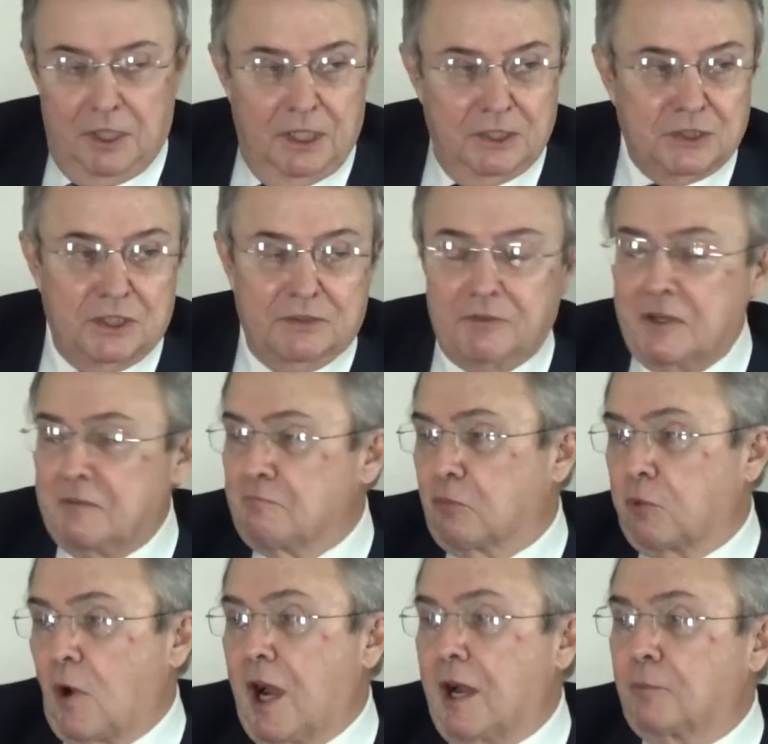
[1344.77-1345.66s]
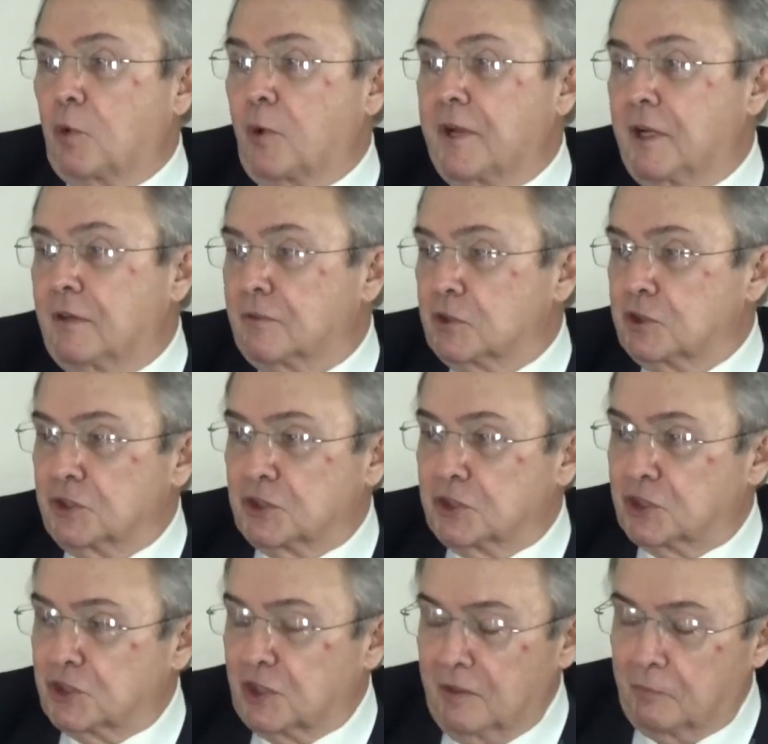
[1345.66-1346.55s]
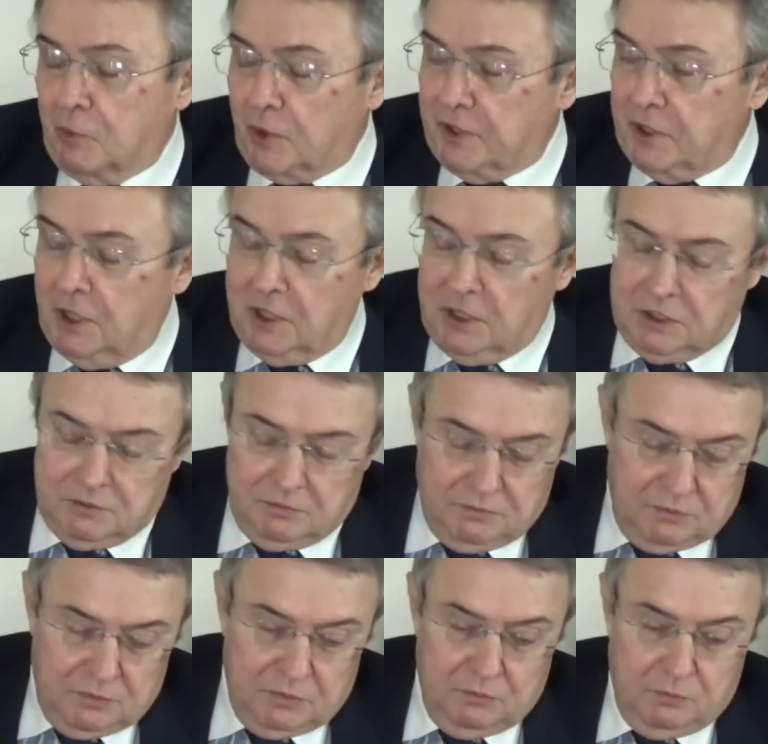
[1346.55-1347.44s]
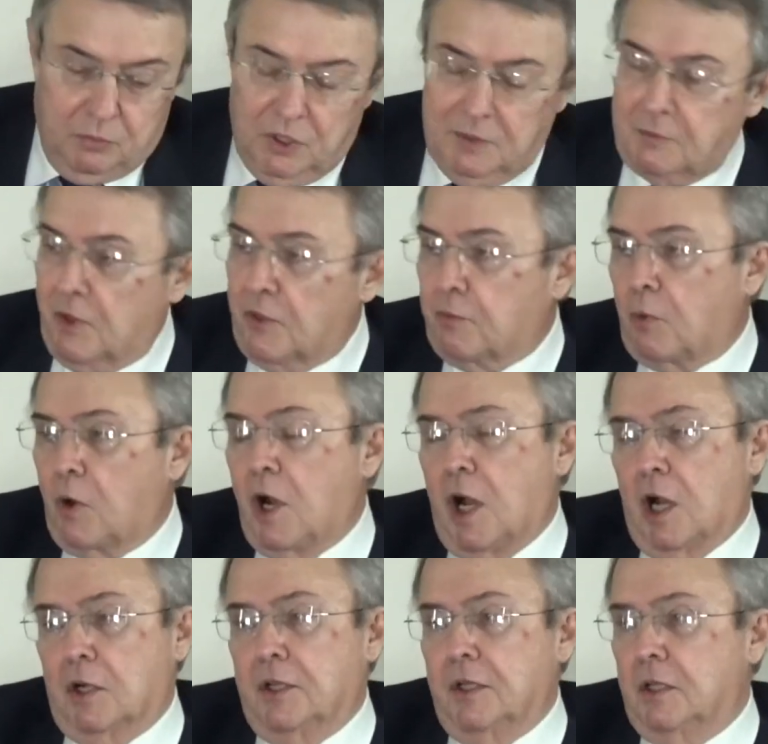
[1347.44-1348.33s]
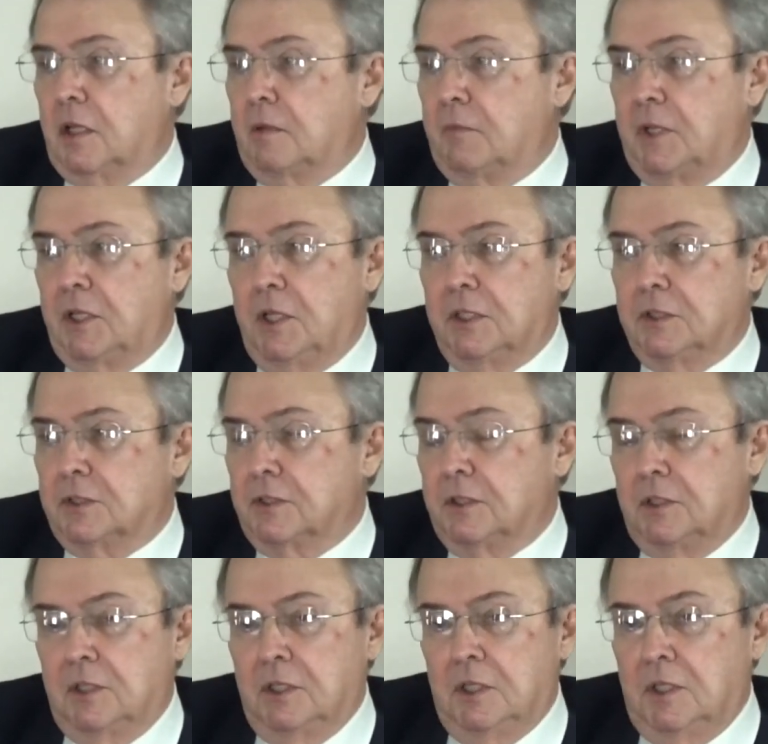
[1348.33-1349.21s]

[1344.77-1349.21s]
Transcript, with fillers: That's every robbery ever since Silver, uh, Plymouth Rock, and I mean it.